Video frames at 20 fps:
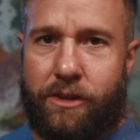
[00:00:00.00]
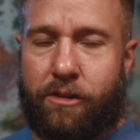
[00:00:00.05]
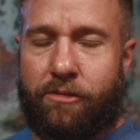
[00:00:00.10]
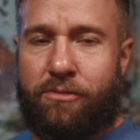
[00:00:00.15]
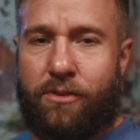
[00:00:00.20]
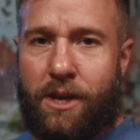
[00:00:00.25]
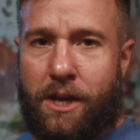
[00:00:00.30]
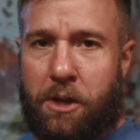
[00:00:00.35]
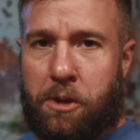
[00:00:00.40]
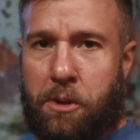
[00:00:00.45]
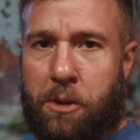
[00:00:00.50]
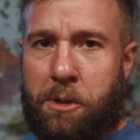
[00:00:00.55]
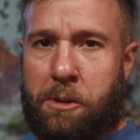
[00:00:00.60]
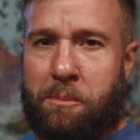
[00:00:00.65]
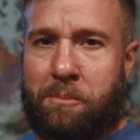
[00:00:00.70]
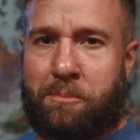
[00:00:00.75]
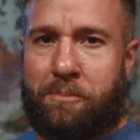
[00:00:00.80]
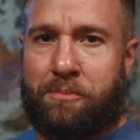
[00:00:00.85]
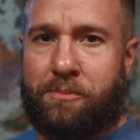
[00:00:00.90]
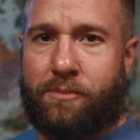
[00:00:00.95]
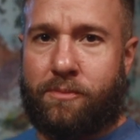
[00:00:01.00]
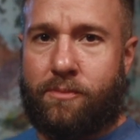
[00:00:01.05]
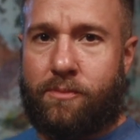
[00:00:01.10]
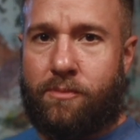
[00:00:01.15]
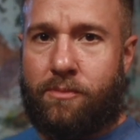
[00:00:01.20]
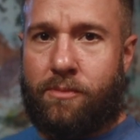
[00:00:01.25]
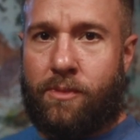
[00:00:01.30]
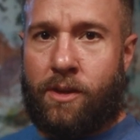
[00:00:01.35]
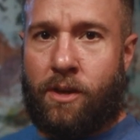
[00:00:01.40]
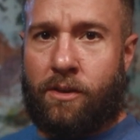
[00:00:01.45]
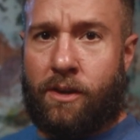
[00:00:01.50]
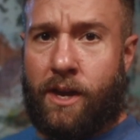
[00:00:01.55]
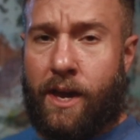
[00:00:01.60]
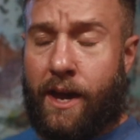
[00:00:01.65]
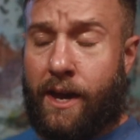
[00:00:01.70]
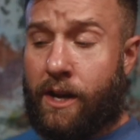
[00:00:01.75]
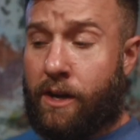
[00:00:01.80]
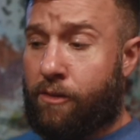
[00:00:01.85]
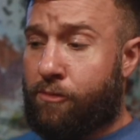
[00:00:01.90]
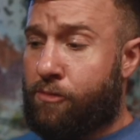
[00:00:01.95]
their finger.
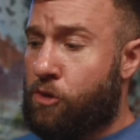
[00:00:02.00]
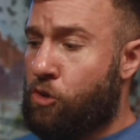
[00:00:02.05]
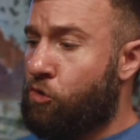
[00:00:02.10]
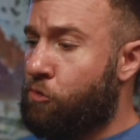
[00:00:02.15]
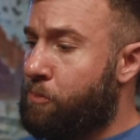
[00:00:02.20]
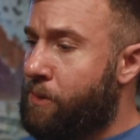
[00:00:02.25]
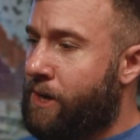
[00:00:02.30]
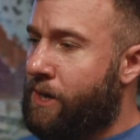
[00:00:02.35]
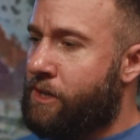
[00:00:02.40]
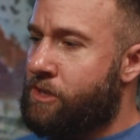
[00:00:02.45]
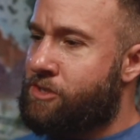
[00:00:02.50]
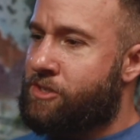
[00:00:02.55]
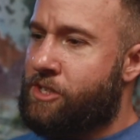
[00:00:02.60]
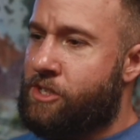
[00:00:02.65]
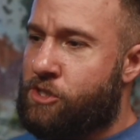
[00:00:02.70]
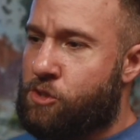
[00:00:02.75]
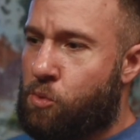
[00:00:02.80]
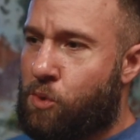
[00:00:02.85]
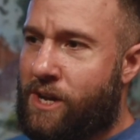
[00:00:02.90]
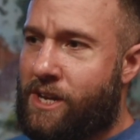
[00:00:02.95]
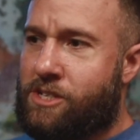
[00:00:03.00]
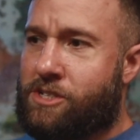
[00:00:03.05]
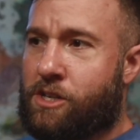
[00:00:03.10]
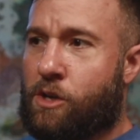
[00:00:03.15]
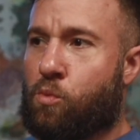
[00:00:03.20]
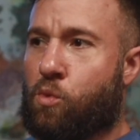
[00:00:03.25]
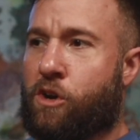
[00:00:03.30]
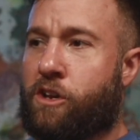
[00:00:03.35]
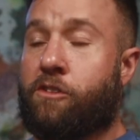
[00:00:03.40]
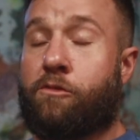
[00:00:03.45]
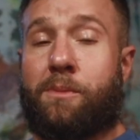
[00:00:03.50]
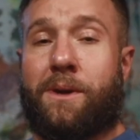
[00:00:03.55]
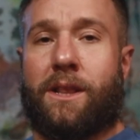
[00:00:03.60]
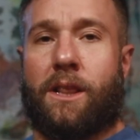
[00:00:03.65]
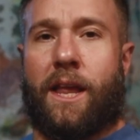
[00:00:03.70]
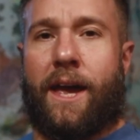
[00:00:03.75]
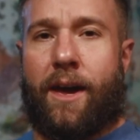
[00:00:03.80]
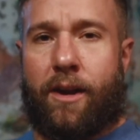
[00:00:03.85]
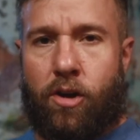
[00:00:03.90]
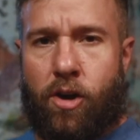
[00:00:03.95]
Okay, and if you've been in a situation where you've
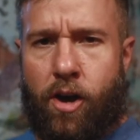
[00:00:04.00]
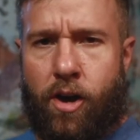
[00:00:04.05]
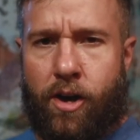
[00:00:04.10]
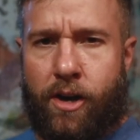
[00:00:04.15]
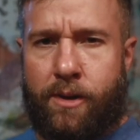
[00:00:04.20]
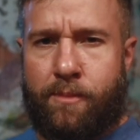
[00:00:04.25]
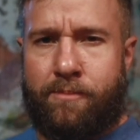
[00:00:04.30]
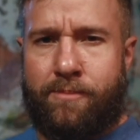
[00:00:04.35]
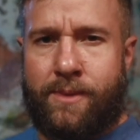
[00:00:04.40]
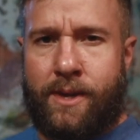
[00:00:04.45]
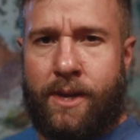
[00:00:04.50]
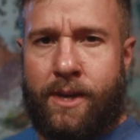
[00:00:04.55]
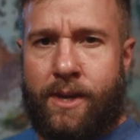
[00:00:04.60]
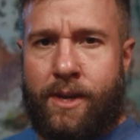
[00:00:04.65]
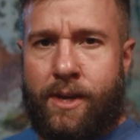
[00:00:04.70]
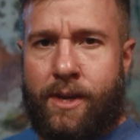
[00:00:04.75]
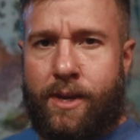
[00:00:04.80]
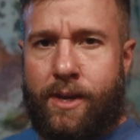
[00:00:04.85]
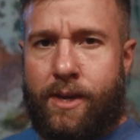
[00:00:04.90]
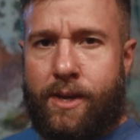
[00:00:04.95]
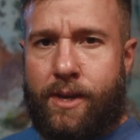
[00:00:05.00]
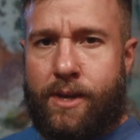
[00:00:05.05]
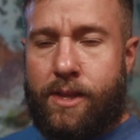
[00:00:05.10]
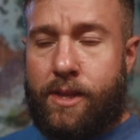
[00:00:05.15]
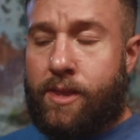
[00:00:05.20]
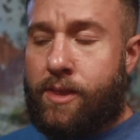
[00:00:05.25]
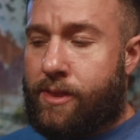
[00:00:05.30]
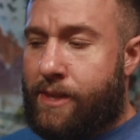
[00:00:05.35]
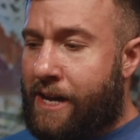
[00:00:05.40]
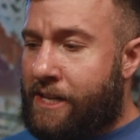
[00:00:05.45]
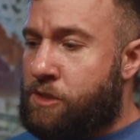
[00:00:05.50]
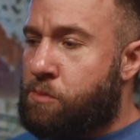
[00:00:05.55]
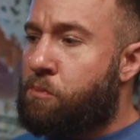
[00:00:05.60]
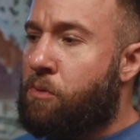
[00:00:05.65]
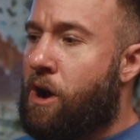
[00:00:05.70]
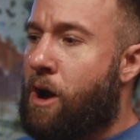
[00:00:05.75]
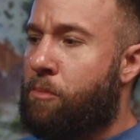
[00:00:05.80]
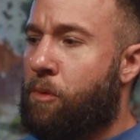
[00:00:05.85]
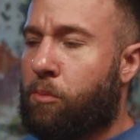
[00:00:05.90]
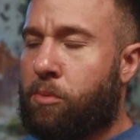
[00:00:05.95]
been led on, that's
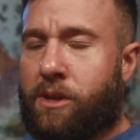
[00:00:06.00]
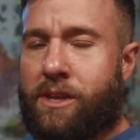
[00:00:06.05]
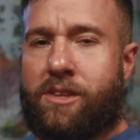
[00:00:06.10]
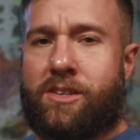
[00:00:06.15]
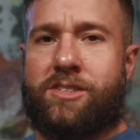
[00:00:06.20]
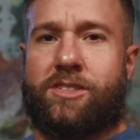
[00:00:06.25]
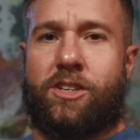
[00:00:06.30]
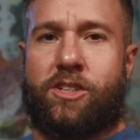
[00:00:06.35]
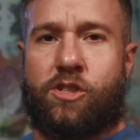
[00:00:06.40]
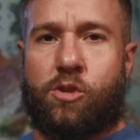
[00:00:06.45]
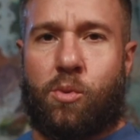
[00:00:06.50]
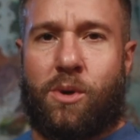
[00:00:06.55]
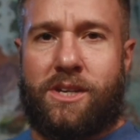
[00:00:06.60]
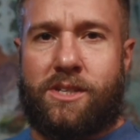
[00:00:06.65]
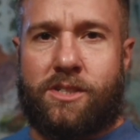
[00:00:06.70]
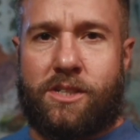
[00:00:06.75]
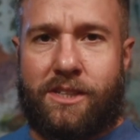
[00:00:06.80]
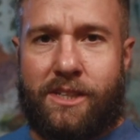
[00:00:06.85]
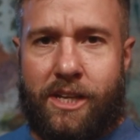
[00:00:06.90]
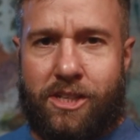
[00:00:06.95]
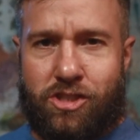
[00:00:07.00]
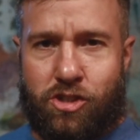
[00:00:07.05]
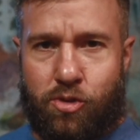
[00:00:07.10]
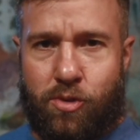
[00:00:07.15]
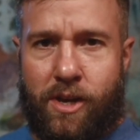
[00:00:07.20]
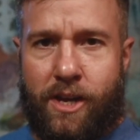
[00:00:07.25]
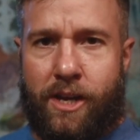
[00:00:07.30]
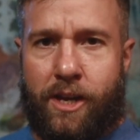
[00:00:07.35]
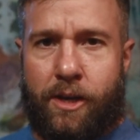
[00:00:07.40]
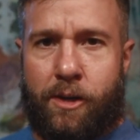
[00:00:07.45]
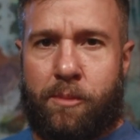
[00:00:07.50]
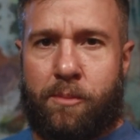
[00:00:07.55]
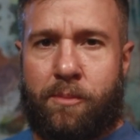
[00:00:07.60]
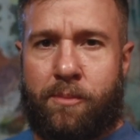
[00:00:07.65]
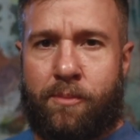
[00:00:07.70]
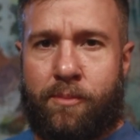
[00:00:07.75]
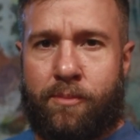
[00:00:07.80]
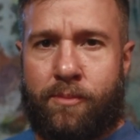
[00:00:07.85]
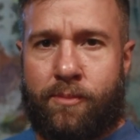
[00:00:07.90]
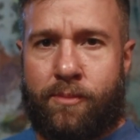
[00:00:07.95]
probably the situation that you're in.
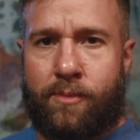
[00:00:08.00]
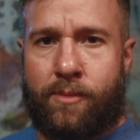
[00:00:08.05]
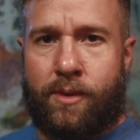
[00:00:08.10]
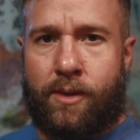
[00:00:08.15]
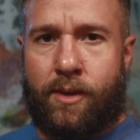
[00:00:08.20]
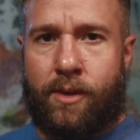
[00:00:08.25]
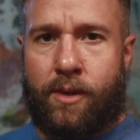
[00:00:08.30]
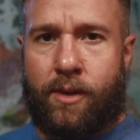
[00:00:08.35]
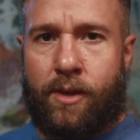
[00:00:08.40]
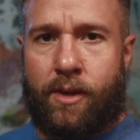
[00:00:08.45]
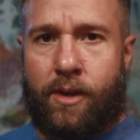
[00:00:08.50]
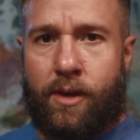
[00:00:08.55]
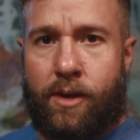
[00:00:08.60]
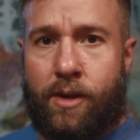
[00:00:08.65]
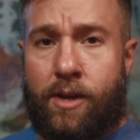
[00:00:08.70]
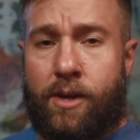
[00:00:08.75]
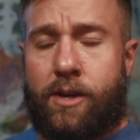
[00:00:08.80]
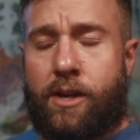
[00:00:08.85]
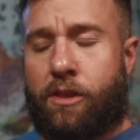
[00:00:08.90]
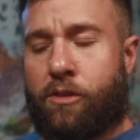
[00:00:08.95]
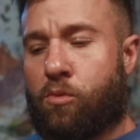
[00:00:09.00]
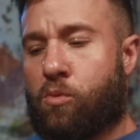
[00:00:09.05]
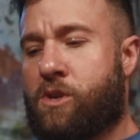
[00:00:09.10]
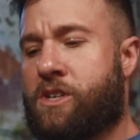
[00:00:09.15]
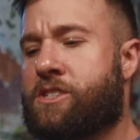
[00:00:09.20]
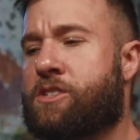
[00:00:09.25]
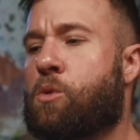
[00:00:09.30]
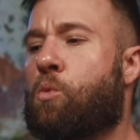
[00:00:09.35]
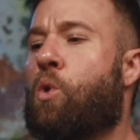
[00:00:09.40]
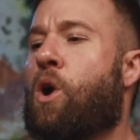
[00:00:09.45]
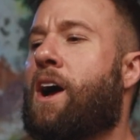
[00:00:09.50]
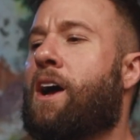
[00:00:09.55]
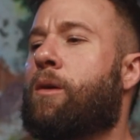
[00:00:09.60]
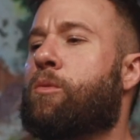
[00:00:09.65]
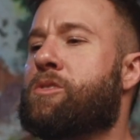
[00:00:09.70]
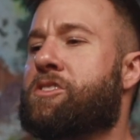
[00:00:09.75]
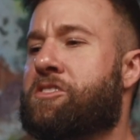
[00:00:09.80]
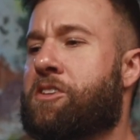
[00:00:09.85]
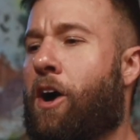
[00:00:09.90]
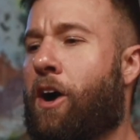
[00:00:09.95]
Now, the reason why I
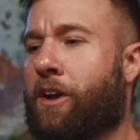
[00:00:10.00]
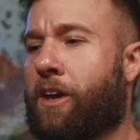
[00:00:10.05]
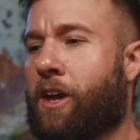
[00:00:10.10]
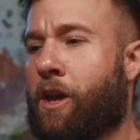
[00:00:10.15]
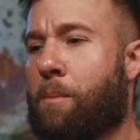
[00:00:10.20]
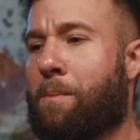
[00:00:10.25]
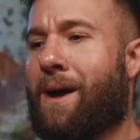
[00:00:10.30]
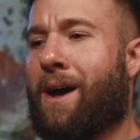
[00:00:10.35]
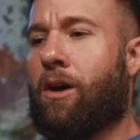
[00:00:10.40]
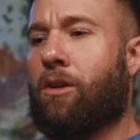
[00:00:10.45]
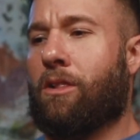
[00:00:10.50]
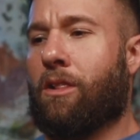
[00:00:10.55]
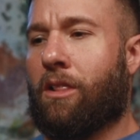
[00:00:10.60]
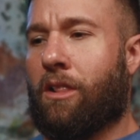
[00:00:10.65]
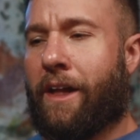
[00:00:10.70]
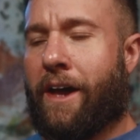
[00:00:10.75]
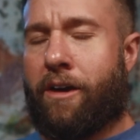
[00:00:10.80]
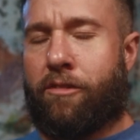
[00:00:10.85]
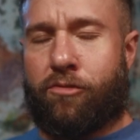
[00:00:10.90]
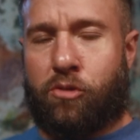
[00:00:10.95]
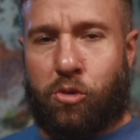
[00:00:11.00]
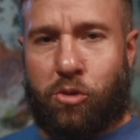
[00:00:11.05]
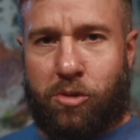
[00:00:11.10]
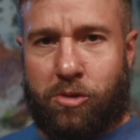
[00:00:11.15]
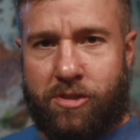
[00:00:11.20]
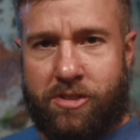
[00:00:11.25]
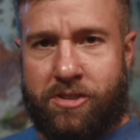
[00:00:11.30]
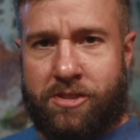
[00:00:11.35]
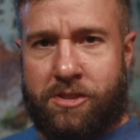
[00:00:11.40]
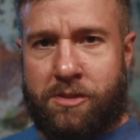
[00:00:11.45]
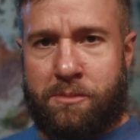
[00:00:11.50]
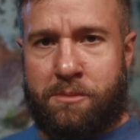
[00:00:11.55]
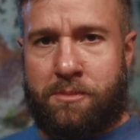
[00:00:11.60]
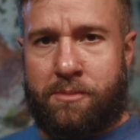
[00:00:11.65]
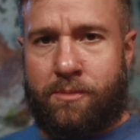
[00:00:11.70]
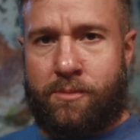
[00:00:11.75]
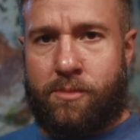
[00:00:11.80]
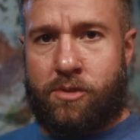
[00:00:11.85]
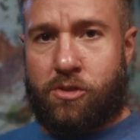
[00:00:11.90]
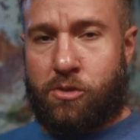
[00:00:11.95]
was talking about levels
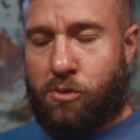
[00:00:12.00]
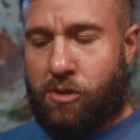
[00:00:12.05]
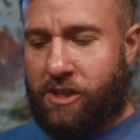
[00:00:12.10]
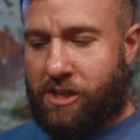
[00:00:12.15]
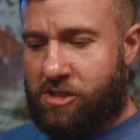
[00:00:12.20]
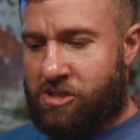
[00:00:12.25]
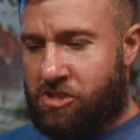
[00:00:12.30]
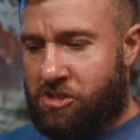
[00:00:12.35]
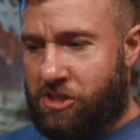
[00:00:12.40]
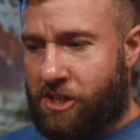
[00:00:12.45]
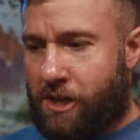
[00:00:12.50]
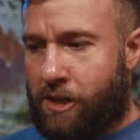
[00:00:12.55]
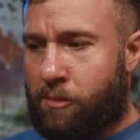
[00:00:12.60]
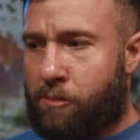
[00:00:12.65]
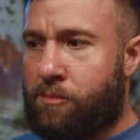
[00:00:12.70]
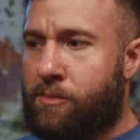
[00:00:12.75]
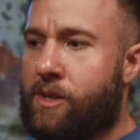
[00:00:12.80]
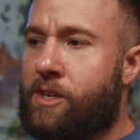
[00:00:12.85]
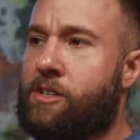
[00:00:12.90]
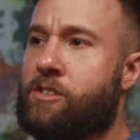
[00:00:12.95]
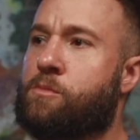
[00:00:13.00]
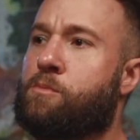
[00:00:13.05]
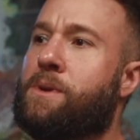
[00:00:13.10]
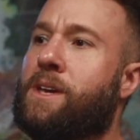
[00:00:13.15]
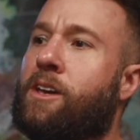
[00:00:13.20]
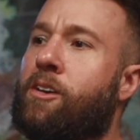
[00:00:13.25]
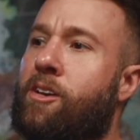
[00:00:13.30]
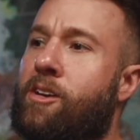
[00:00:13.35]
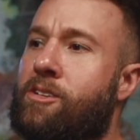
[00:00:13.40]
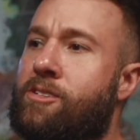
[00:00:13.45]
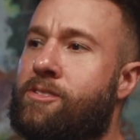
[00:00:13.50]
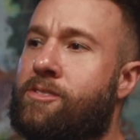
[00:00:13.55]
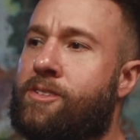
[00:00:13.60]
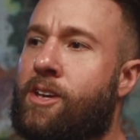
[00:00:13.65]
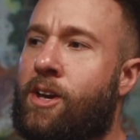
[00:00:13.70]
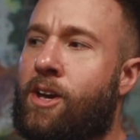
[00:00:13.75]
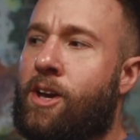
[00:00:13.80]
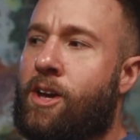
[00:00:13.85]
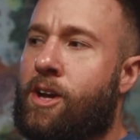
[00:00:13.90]
to this shit is because